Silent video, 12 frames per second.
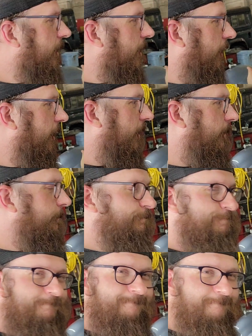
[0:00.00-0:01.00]

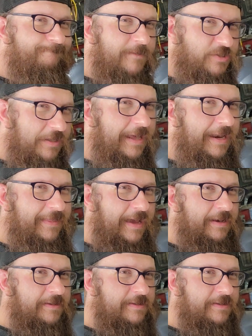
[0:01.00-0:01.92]
There's a lot of that.